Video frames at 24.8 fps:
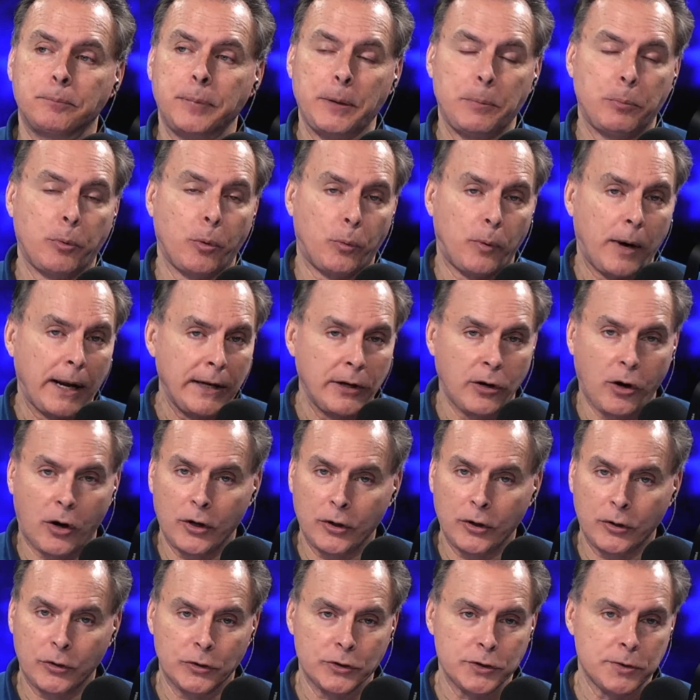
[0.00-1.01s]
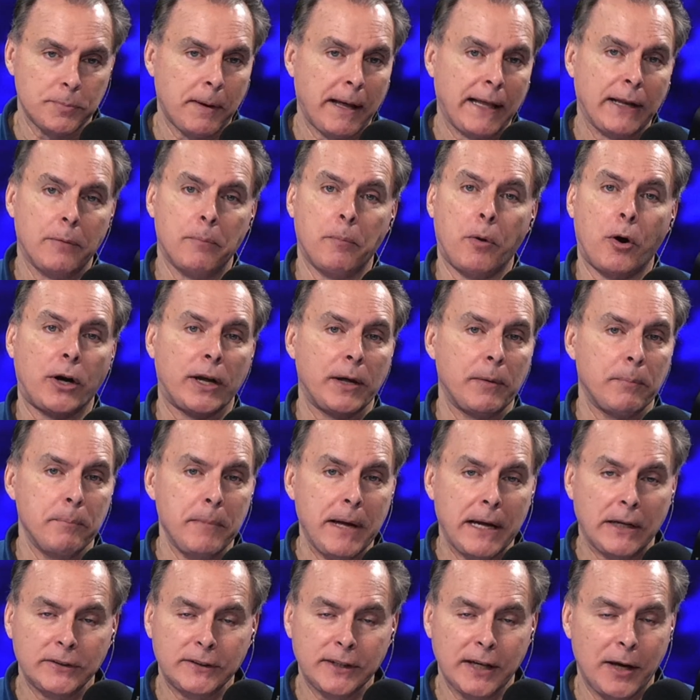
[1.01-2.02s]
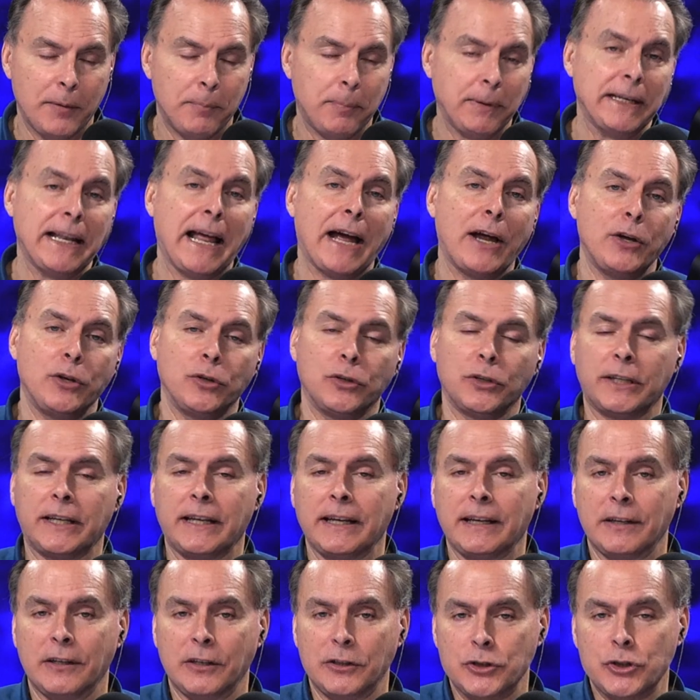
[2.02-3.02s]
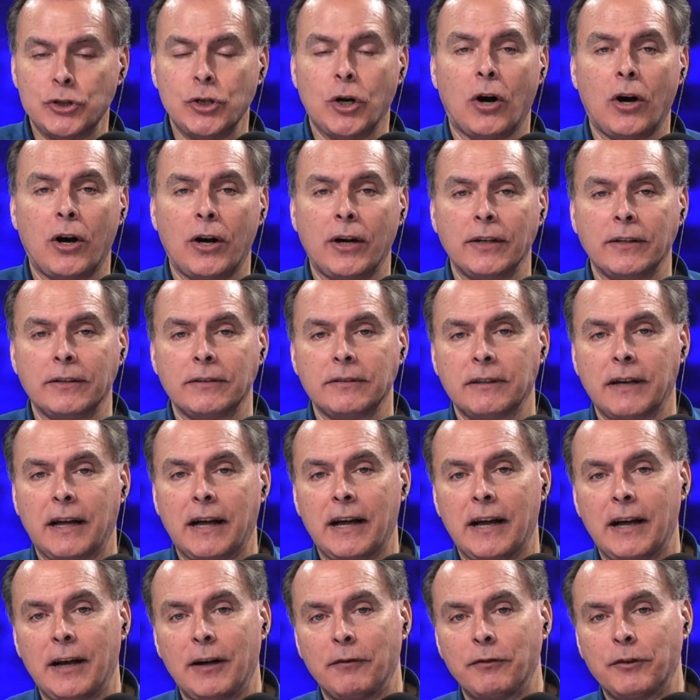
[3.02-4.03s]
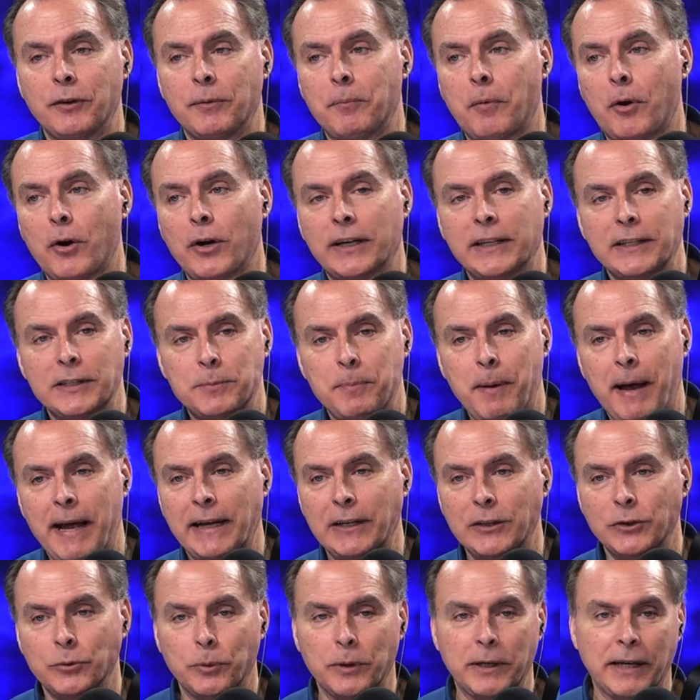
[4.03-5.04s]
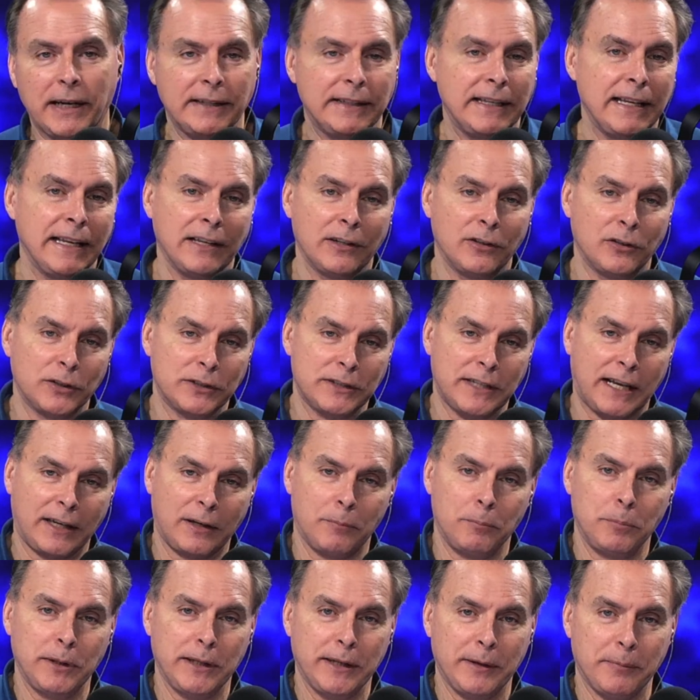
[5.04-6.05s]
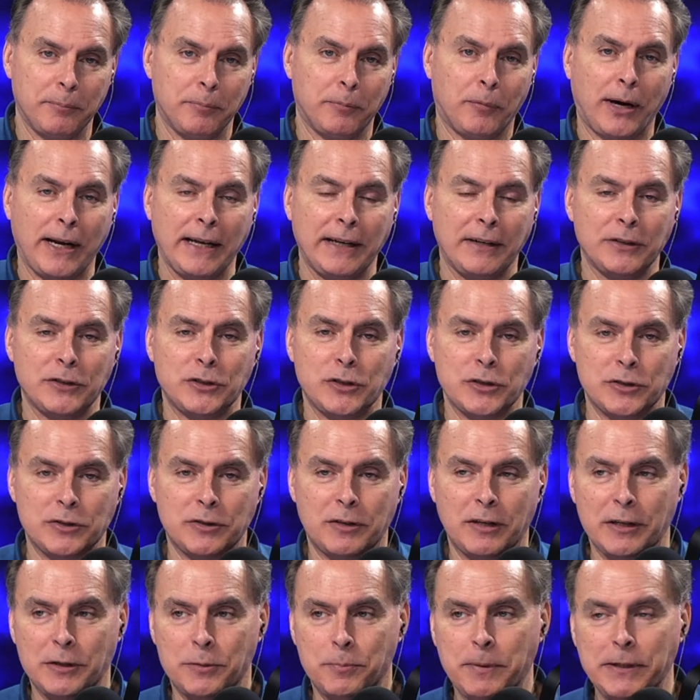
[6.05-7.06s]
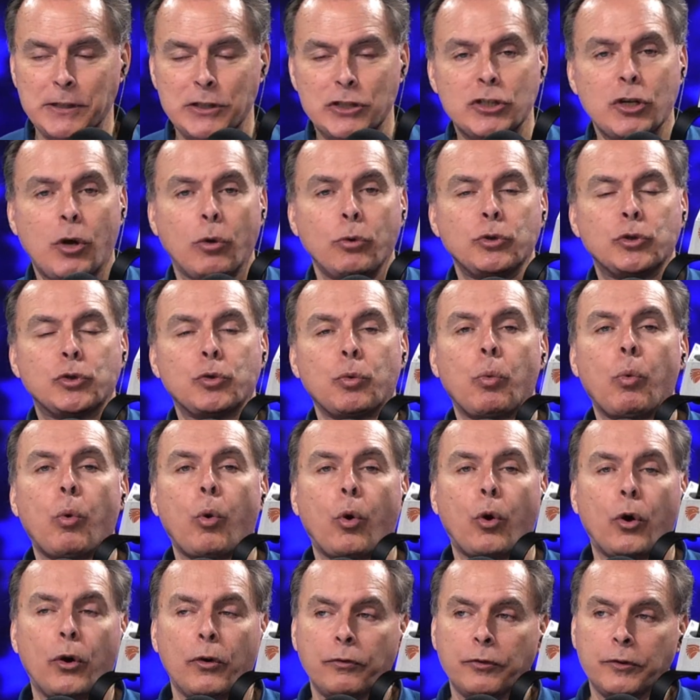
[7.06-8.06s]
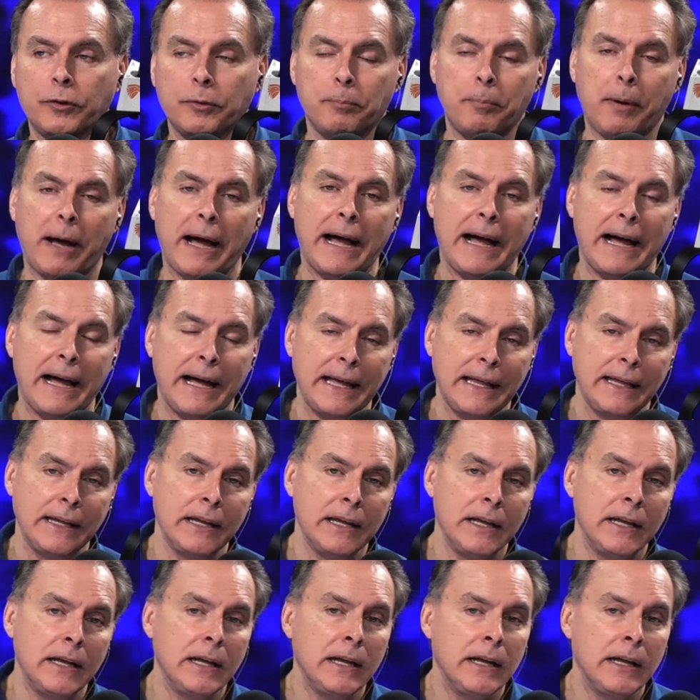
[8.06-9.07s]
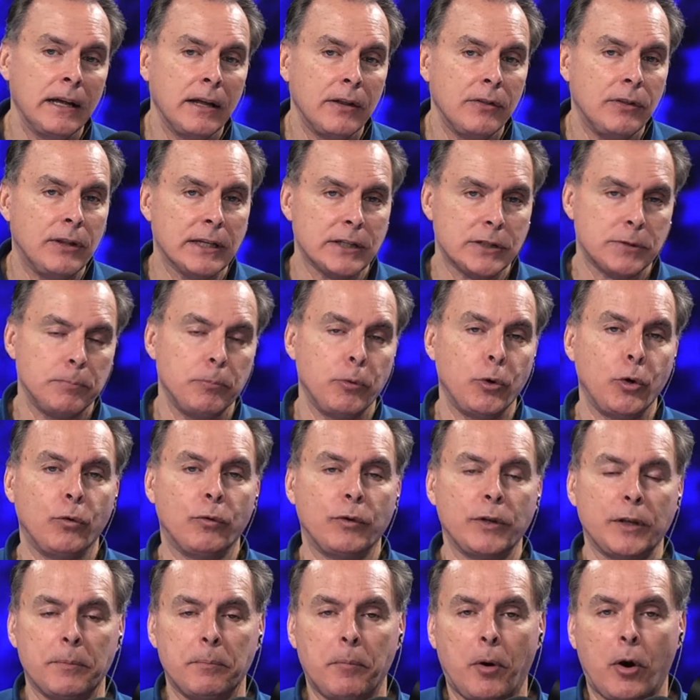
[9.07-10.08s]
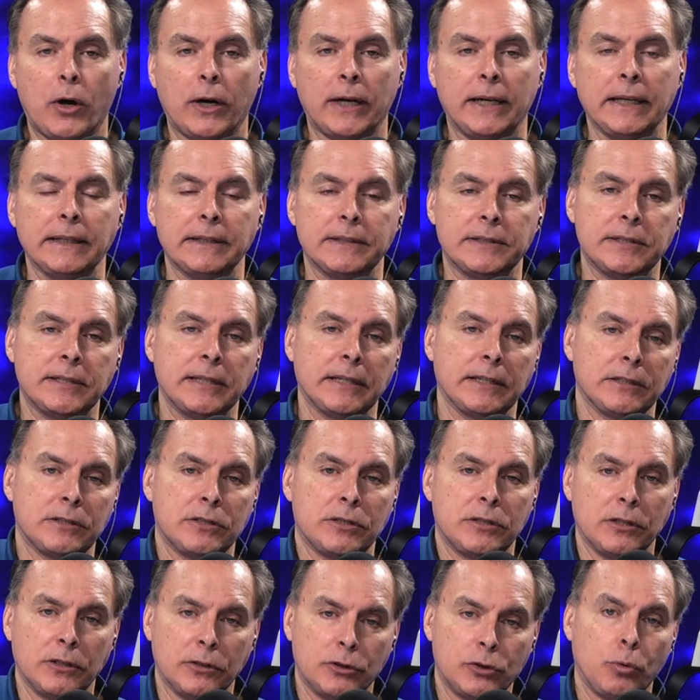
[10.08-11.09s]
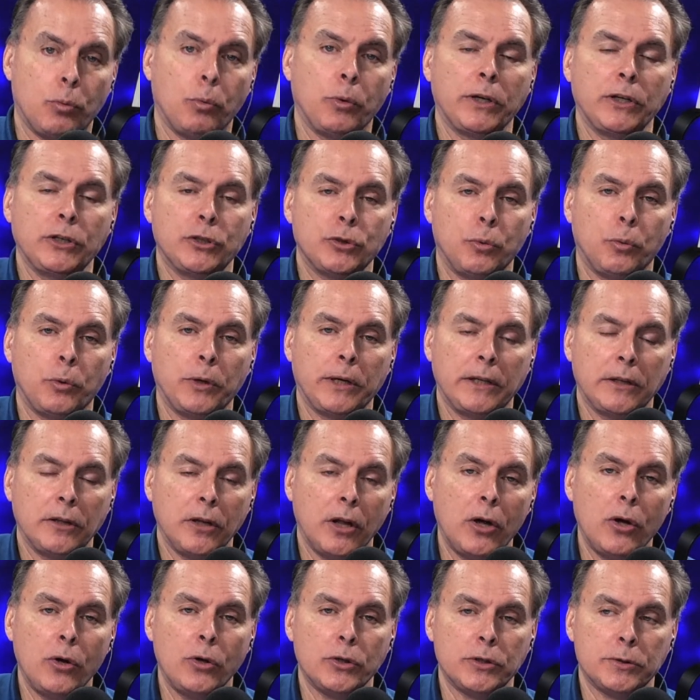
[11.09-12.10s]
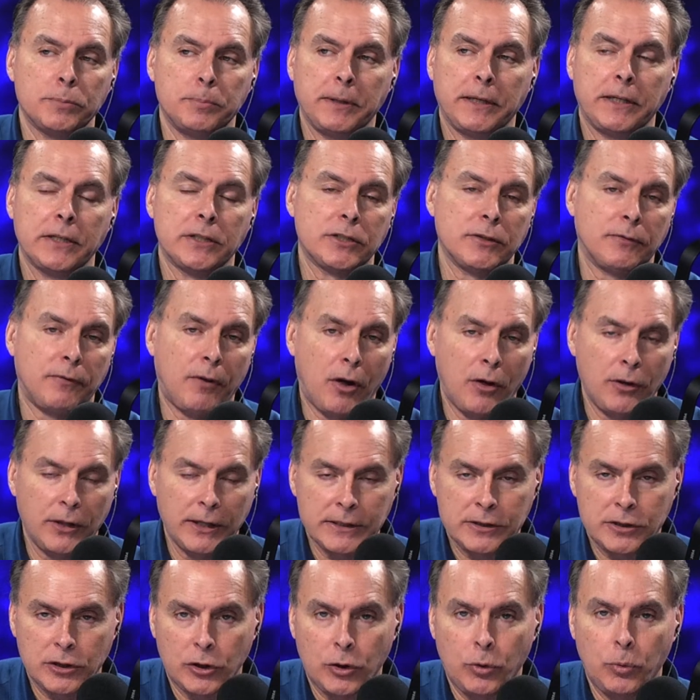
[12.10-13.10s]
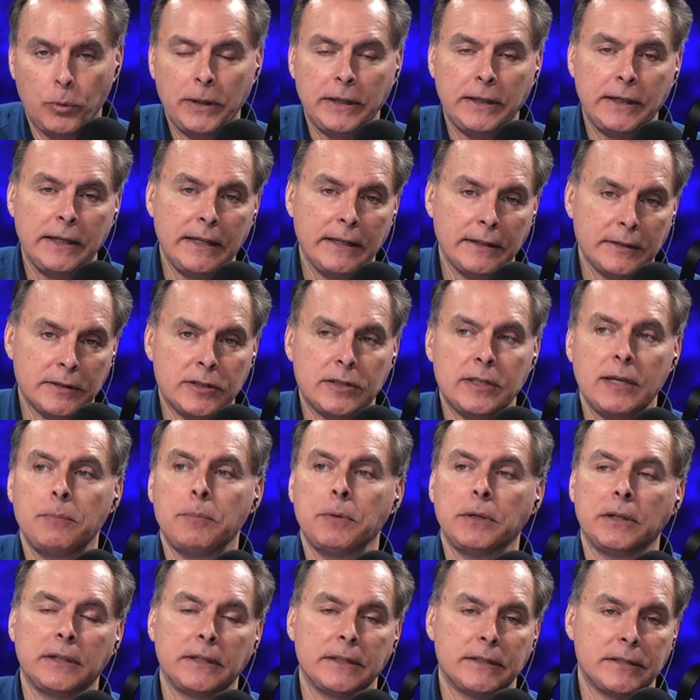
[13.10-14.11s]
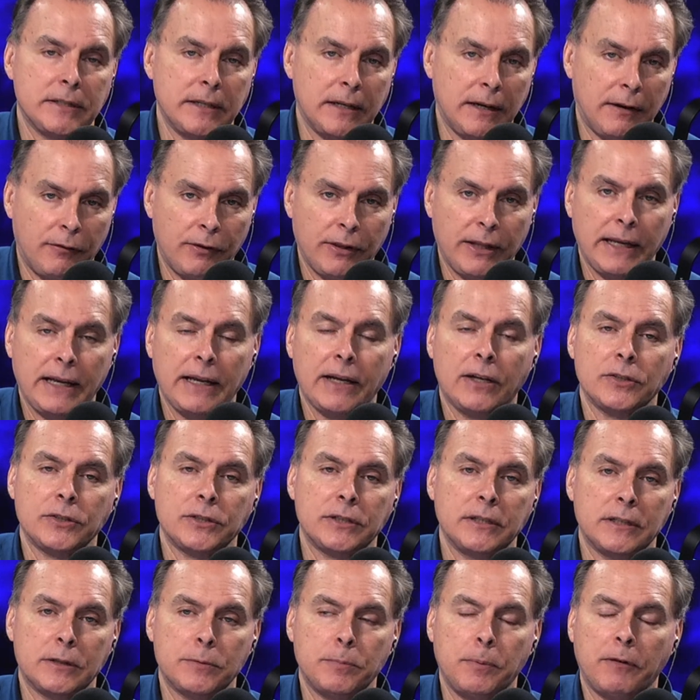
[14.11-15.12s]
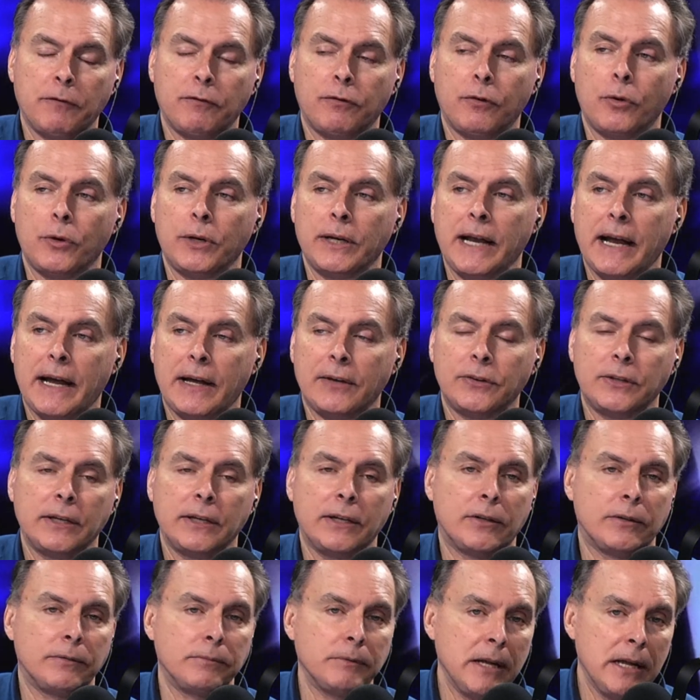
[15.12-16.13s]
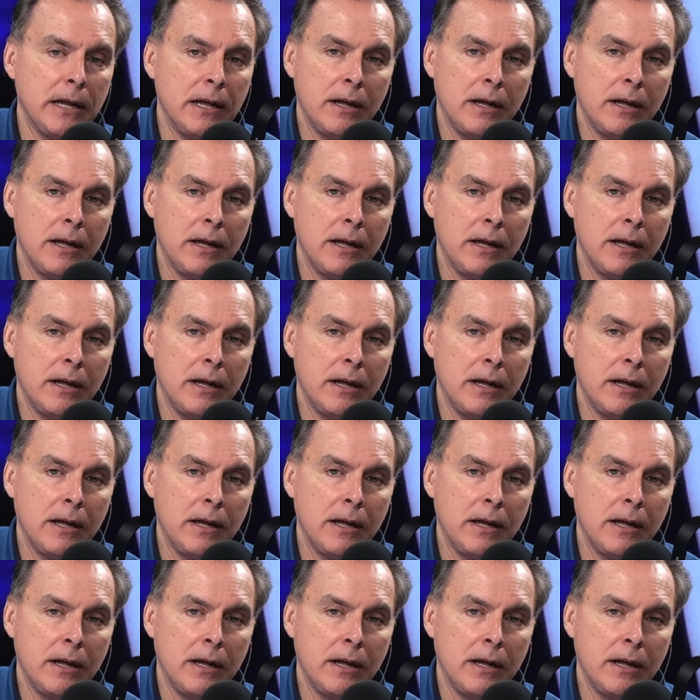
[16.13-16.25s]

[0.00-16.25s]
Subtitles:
People writing articles about a market melt-up, and now you look at a chart of the markets back in 2019, it looks like a blip, right? It's been so dwarfed by this move in the market since the 2020 lows because of all this liquidity and stimulus and everything else that's been floating out there.